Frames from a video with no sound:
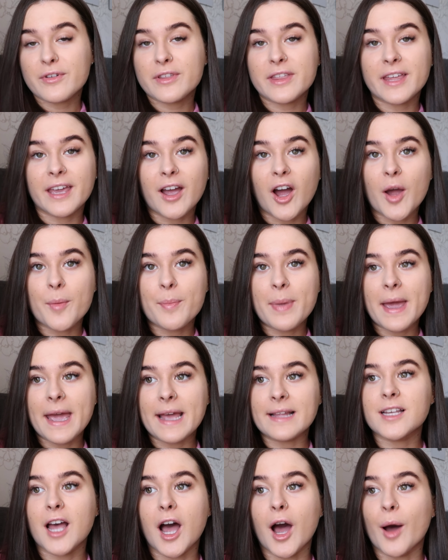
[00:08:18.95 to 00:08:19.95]
everything I
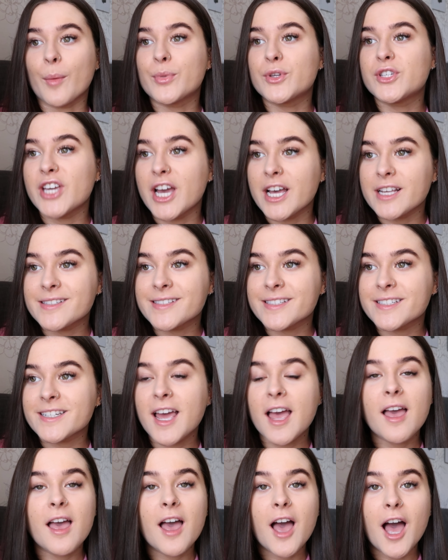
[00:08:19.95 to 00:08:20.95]
picked up. Just
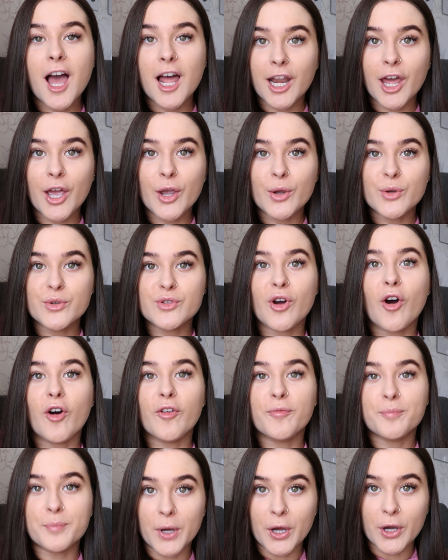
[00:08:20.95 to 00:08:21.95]
a load
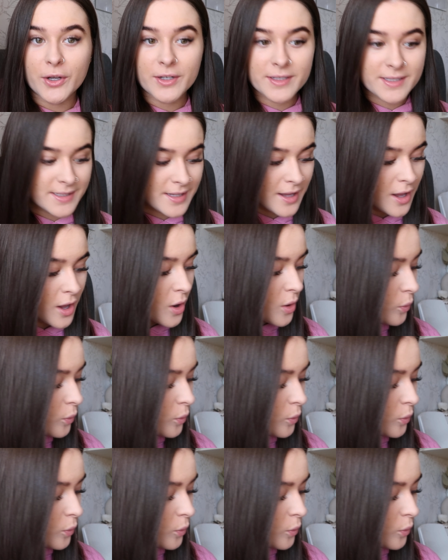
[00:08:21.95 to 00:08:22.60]
of books